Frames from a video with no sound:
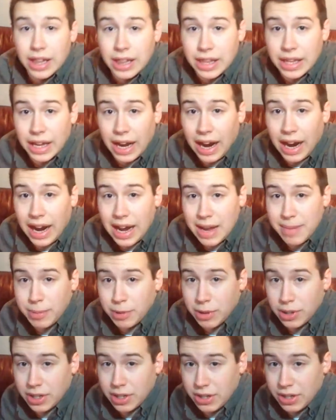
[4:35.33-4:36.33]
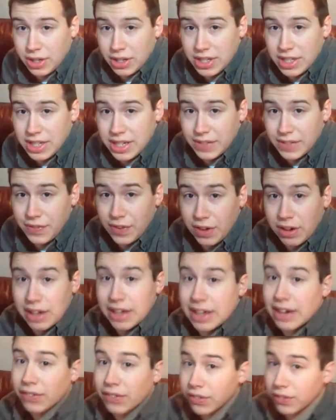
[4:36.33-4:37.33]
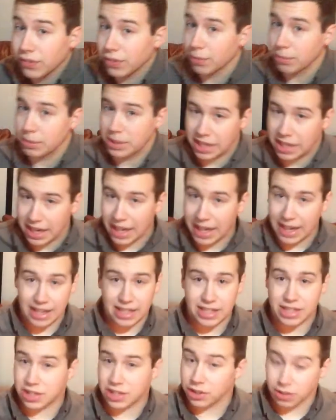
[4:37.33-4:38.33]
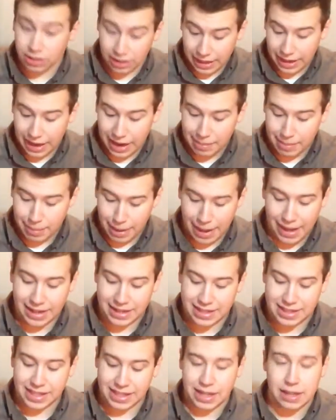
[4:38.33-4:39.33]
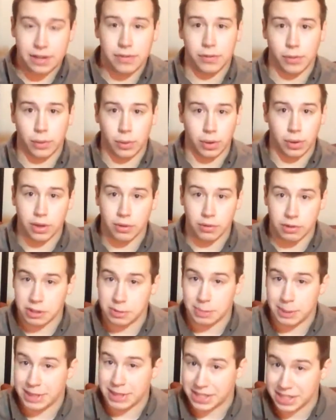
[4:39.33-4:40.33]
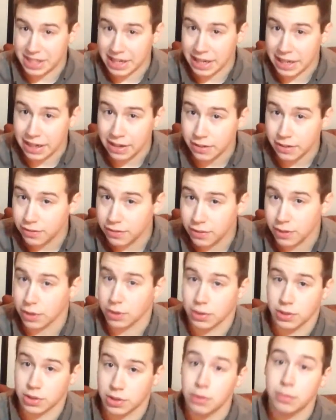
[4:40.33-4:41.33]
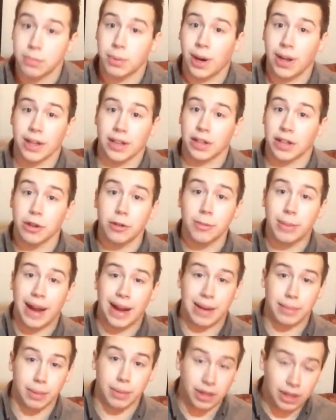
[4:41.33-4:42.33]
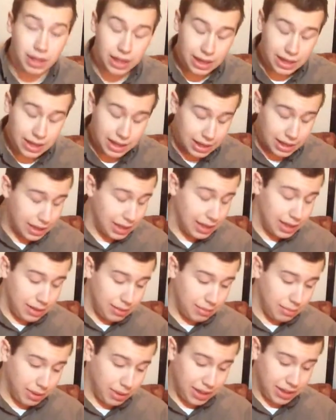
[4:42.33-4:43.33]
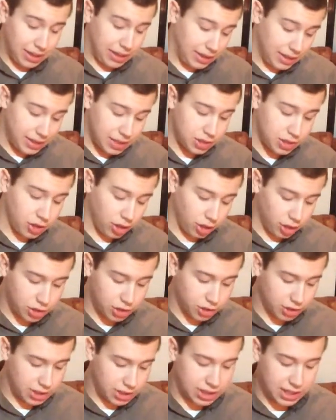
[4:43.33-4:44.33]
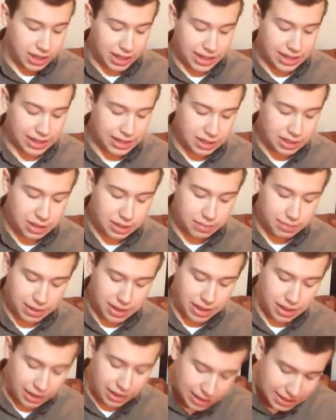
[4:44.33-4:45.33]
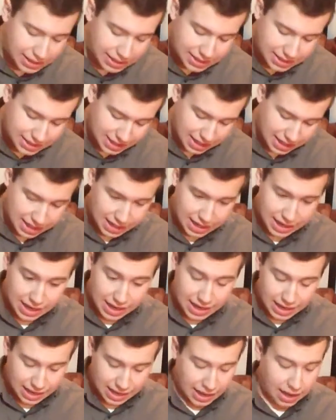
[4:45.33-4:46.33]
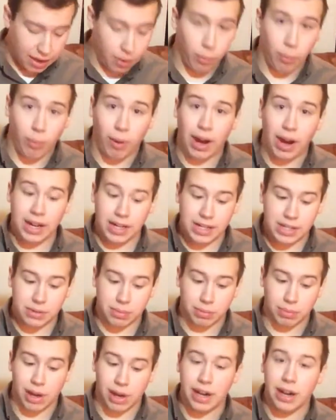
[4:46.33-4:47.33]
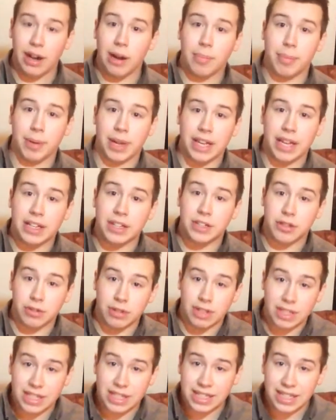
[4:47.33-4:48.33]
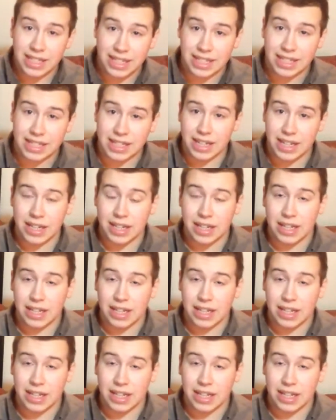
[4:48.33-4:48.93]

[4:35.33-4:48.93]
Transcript: the iBook. You can see it's very different from today. It's certainly not MagSafe or USB-C for those who bought the new MacBook. But this charger is nice because it winds right up into this disc.